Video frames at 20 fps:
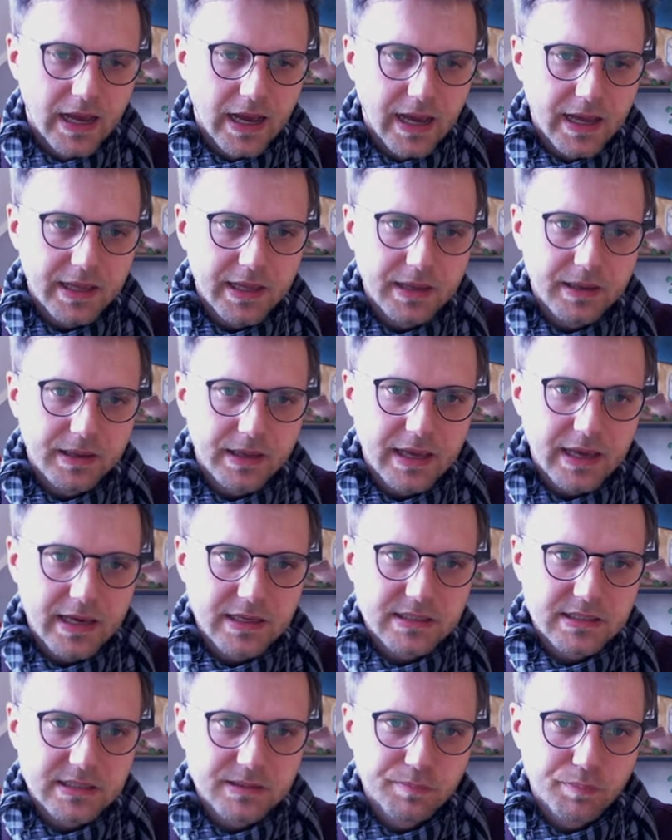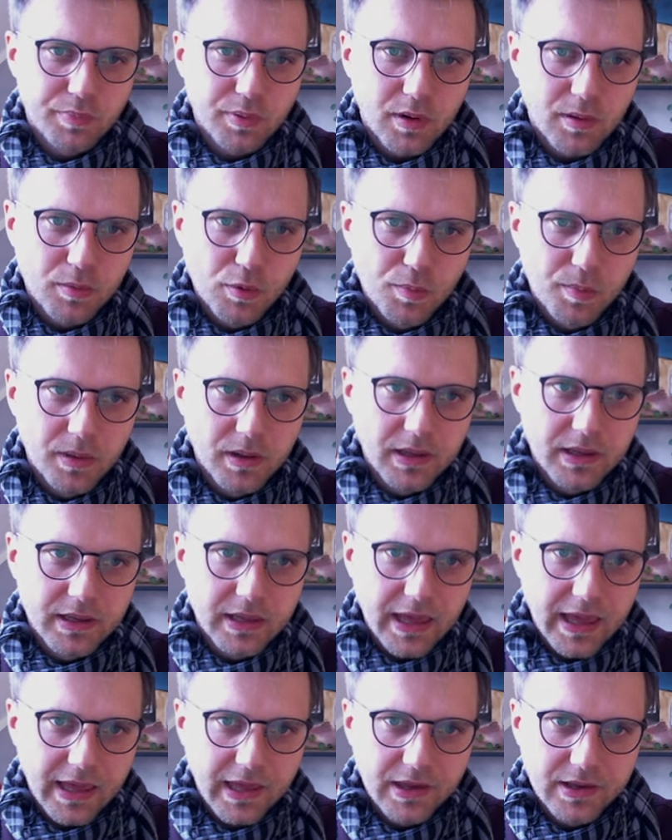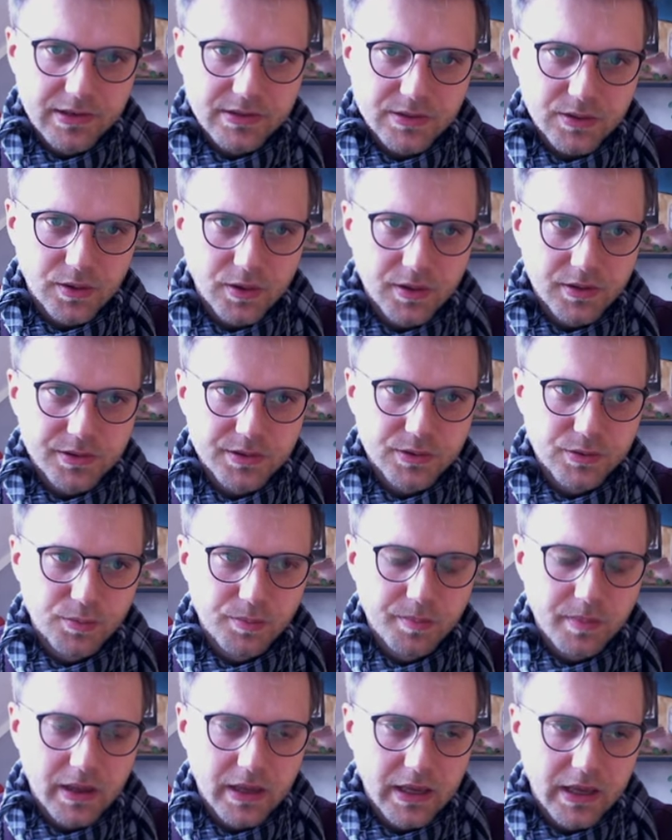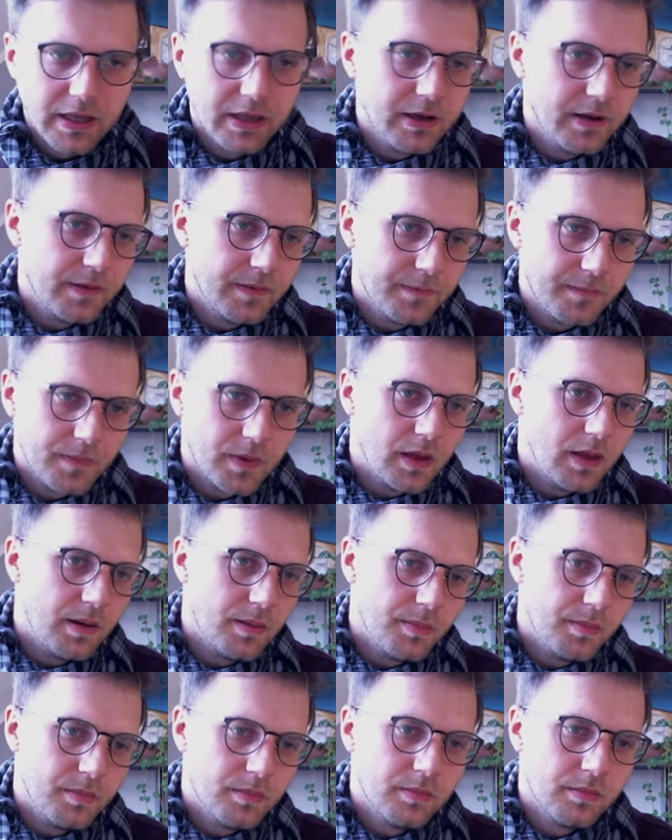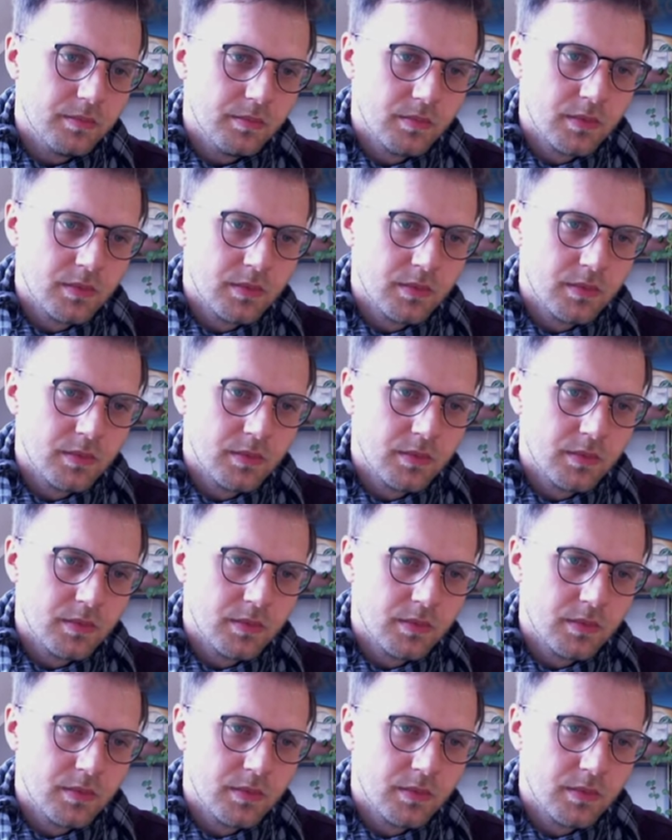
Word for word: I guess probably Engys also made um,